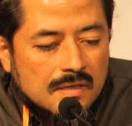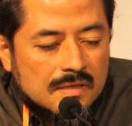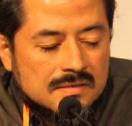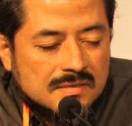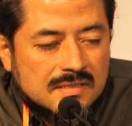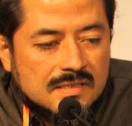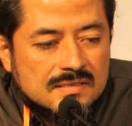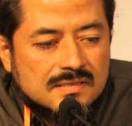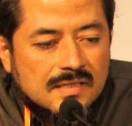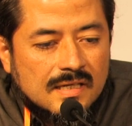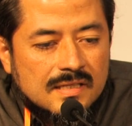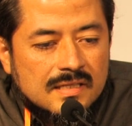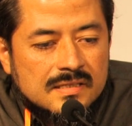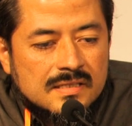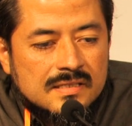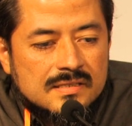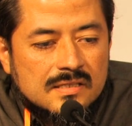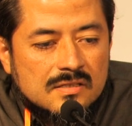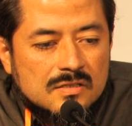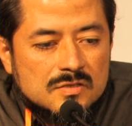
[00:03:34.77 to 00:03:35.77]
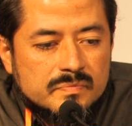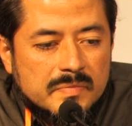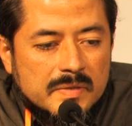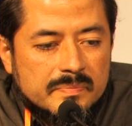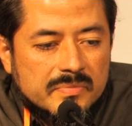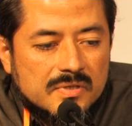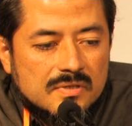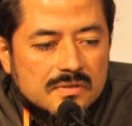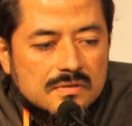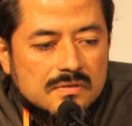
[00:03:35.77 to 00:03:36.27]
ancestral indigenous
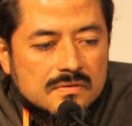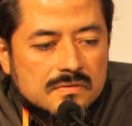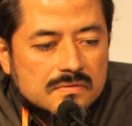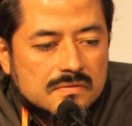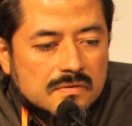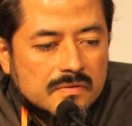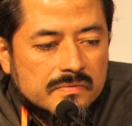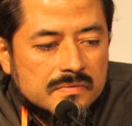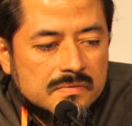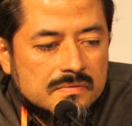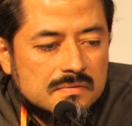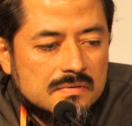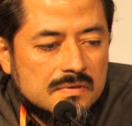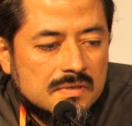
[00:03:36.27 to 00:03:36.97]
people of